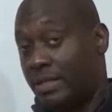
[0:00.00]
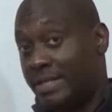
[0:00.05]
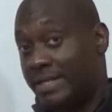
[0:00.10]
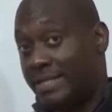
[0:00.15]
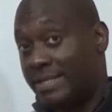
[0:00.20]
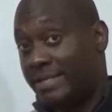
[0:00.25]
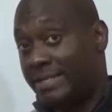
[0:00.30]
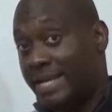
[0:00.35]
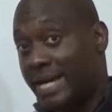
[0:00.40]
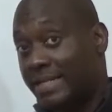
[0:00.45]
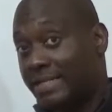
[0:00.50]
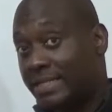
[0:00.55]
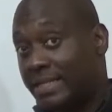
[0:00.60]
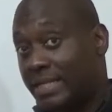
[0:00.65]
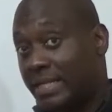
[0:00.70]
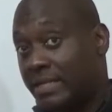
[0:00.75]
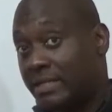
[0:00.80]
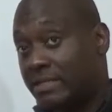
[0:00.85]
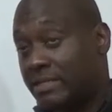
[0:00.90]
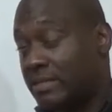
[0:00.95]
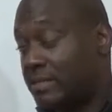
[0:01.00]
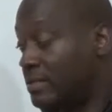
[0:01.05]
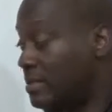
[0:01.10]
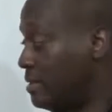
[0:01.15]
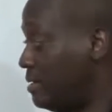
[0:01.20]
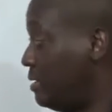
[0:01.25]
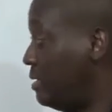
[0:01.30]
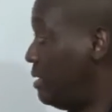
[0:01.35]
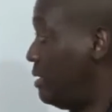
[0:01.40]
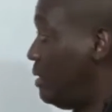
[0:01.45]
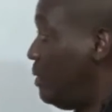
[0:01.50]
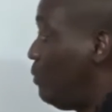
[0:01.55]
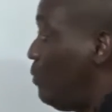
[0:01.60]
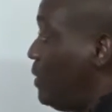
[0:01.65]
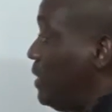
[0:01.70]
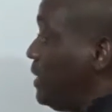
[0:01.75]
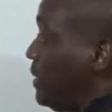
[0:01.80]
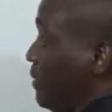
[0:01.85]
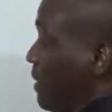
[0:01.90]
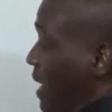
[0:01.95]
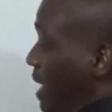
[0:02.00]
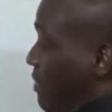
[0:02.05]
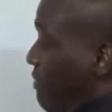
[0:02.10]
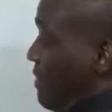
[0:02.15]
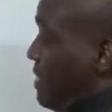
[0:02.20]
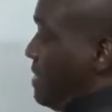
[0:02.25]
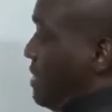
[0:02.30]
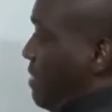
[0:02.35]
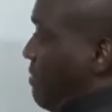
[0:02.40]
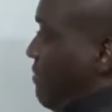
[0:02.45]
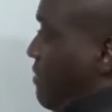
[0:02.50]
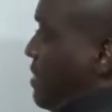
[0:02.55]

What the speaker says: in that case, what you'll have is a